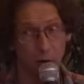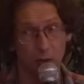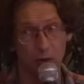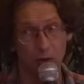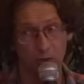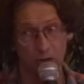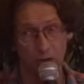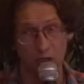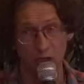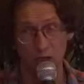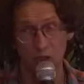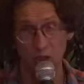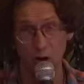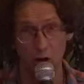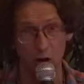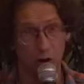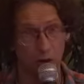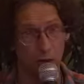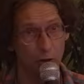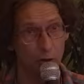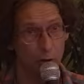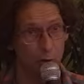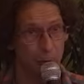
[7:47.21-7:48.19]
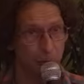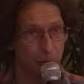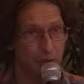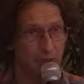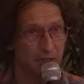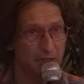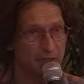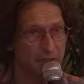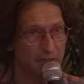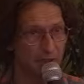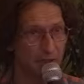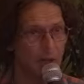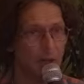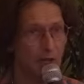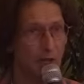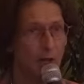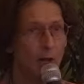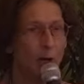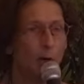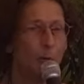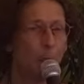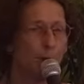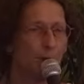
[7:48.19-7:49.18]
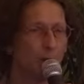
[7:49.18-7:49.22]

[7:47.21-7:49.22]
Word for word: or they're just not going to repeat it.